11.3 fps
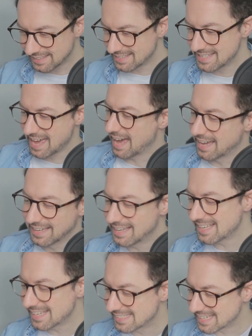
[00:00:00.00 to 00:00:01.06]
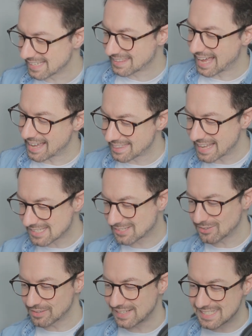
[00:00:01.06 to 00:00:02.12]
yeah, it, it, that, that
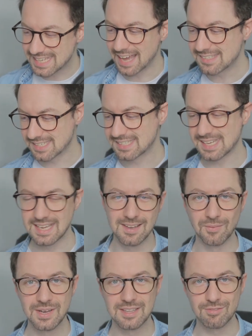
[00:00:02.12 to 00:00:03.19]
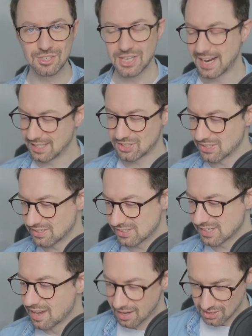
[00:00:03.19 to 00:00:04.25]
sort of intensity with
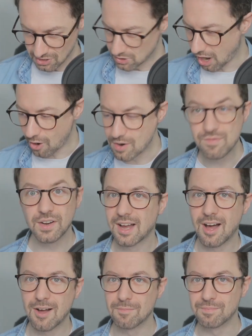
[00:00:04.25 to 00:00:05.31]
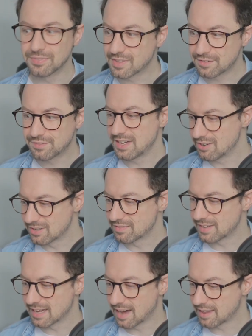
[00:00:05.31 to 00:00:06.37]
rejections, you'd overcome the fear of
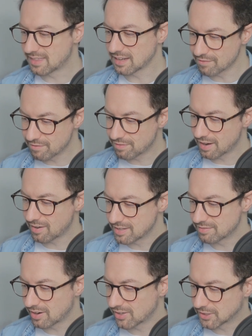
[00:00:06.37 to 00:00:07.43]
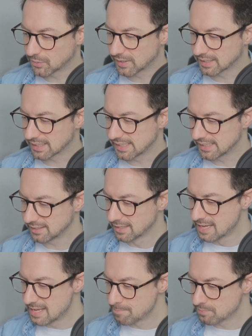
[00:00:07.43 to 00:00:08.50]
it, I think, very, very quickly.
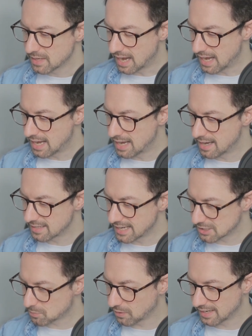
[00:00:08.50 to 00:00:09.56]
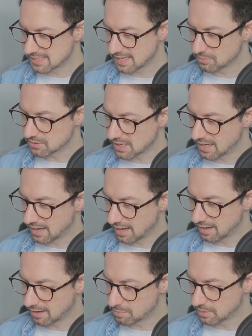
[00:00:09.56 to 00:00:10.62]
Uh, next point I said was uh,
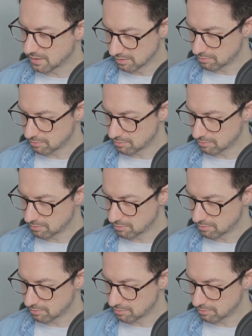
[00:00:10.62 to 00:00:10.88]
I, I put the